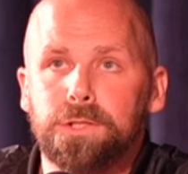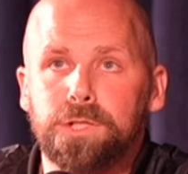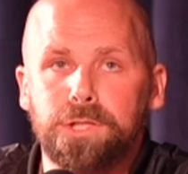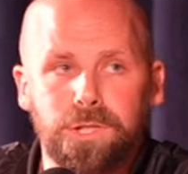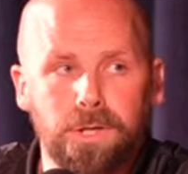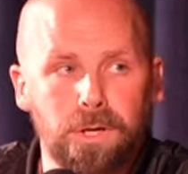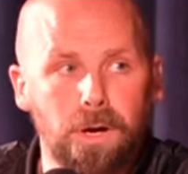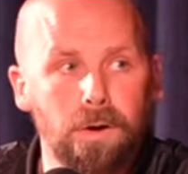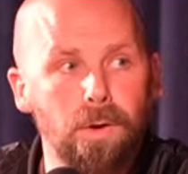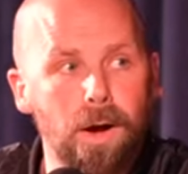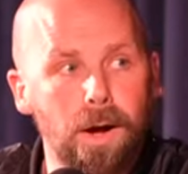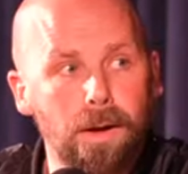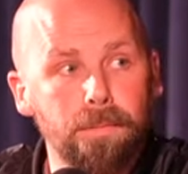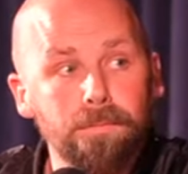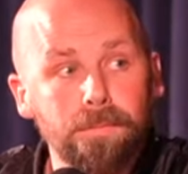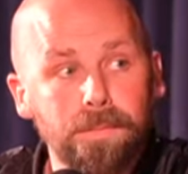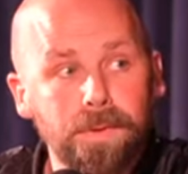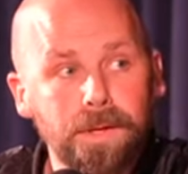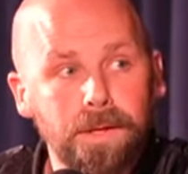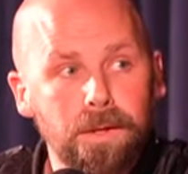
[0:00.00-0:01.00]
show
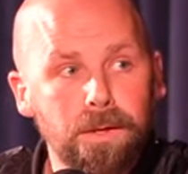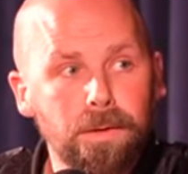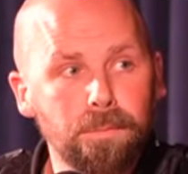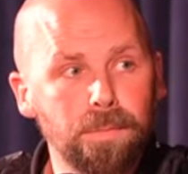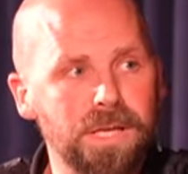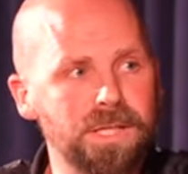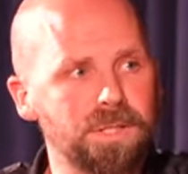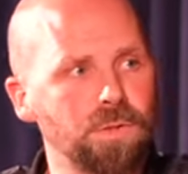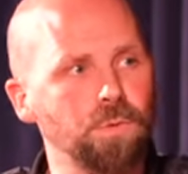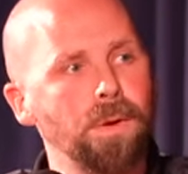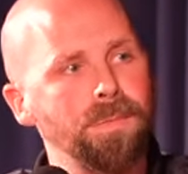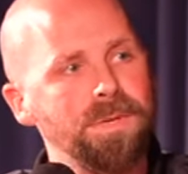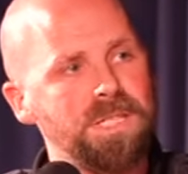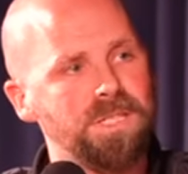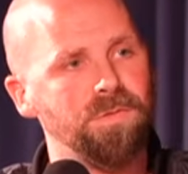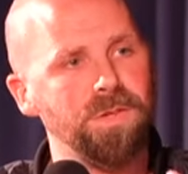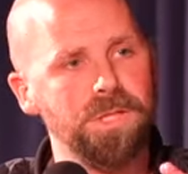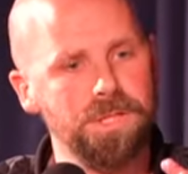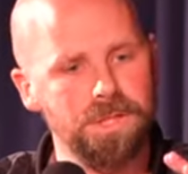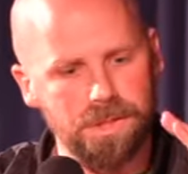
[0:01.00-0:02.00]
up because the women's
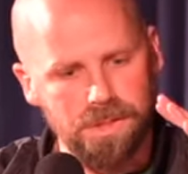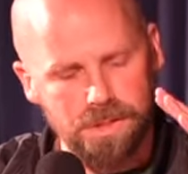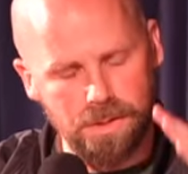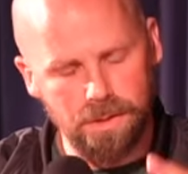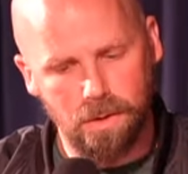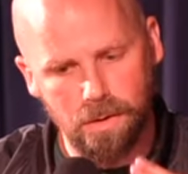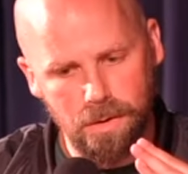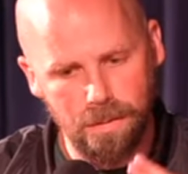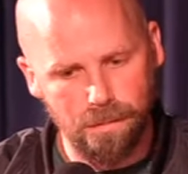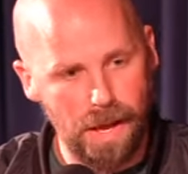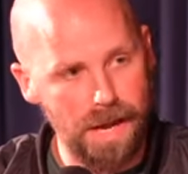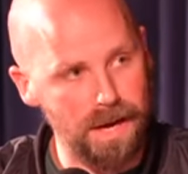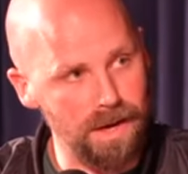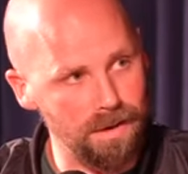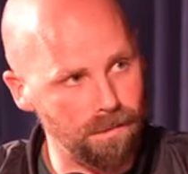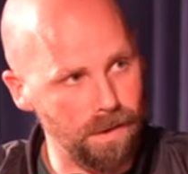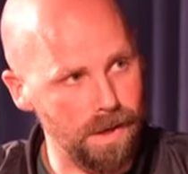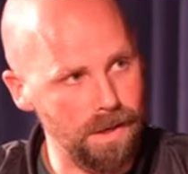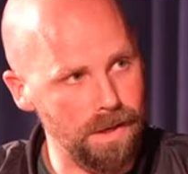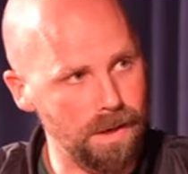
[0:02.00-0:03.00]
division is so
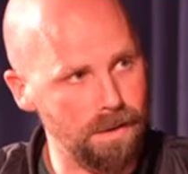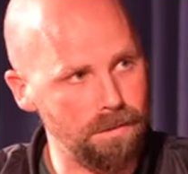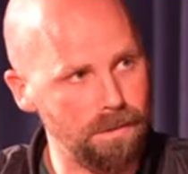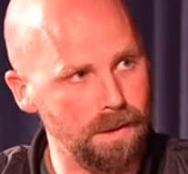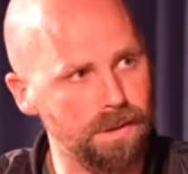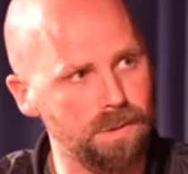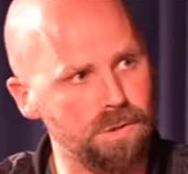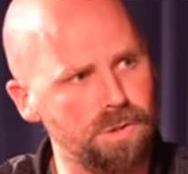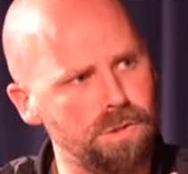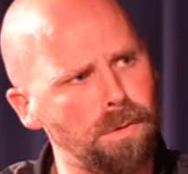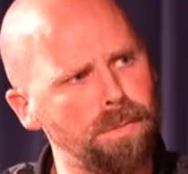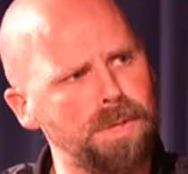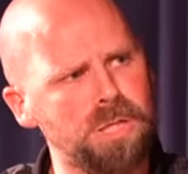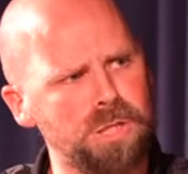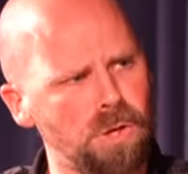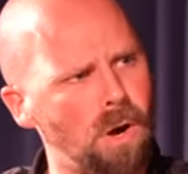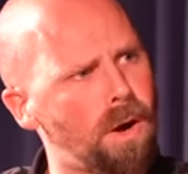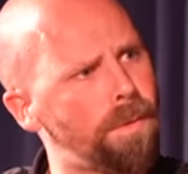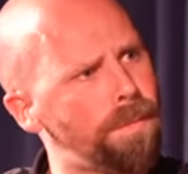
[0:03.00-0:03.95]
competitive right now. Like there's so much star